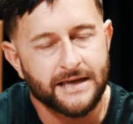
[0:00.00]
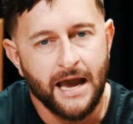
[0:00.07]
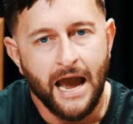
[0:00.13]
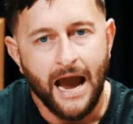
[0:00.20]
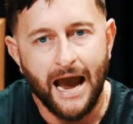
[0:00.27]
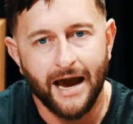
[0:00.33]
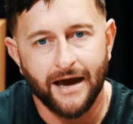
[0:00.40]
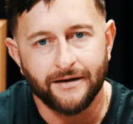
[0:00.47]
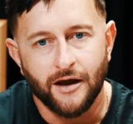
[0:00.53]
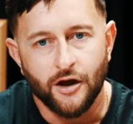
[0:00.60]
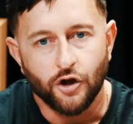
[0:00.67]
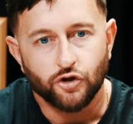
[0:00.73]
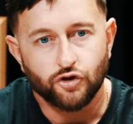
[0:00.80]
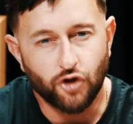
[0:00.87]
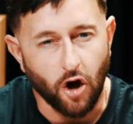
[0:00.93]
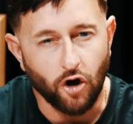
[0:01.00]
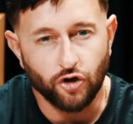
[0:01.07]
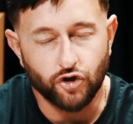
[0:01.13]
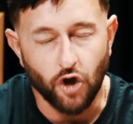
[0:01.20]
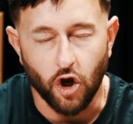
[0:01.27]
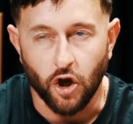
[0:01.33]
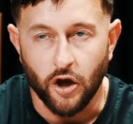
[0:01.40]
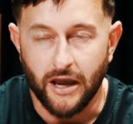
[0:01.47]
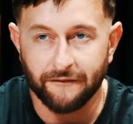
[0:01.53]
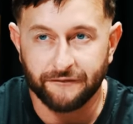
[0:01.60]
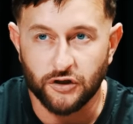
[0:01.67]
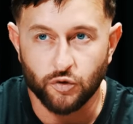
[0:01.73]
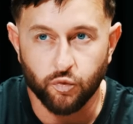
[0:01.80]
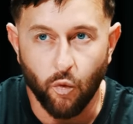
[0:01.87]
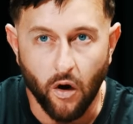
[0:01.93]
and dogs are, if
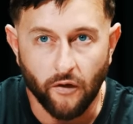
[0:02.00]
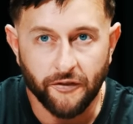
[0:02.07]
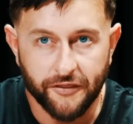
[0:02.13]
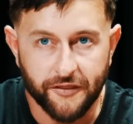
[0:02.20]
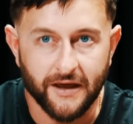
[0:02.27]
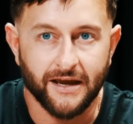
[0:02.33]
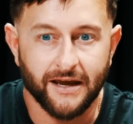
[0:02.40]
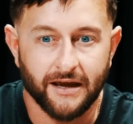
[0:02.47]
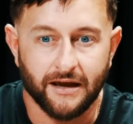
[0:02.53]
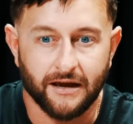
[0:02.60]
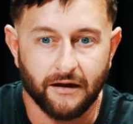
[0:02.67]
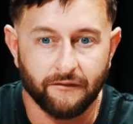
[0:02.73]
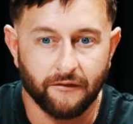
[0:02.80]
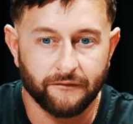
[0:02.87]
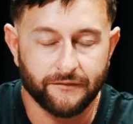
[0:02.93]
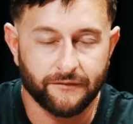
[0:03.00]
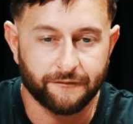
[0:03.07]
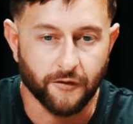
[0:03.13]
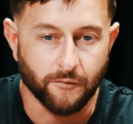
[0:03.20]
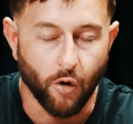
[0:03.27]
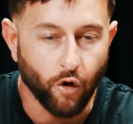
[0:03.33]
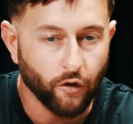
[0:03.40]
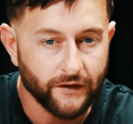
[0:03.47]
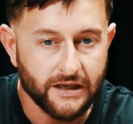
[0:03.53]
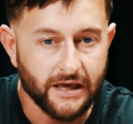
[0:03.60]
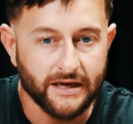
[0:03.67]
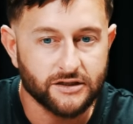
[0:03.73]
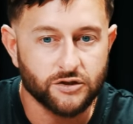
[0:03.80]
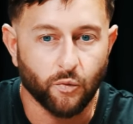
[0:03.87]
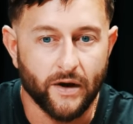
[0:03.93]
there's one thing from all the
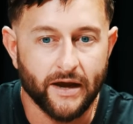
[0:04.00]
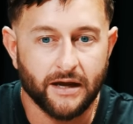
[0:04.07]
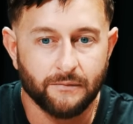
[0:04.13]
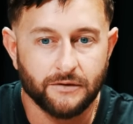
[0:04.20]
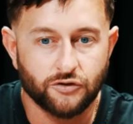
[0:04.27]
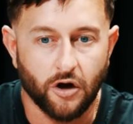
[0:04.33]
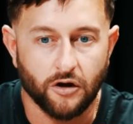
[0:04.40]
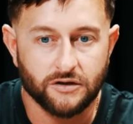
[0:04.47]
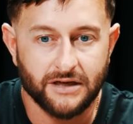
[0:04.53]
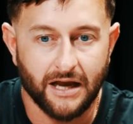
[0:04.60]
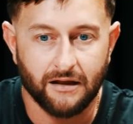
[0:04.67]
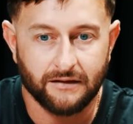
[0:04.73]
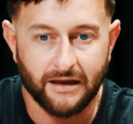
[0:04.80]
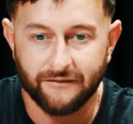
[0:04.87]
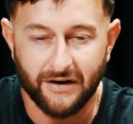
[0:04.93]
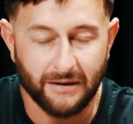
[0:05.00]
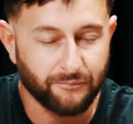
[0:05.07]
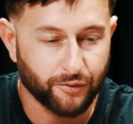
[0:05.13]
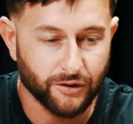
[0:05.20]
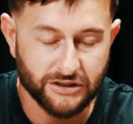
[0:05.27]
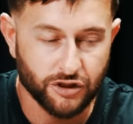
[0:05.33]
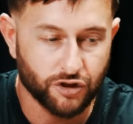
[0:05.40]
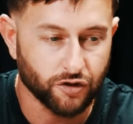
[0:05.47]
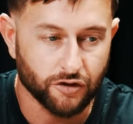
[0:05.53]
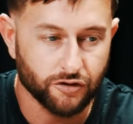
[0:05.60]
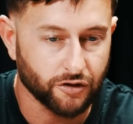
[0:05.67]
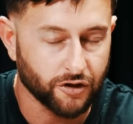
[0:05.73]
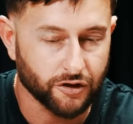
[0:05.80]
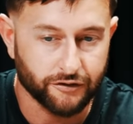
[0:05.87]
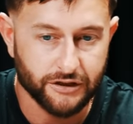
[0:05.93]
years of working with dogs I'll give, and I'm pretty sure
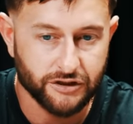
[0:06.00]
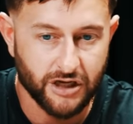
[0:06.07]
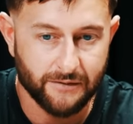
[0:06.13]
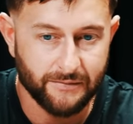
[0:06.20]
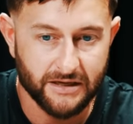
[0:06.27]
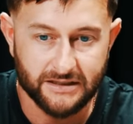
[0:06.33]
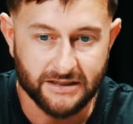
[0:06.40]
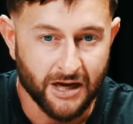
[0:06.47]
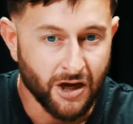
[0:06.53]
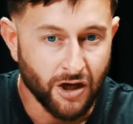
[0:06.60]
you'll agree, Jamie, is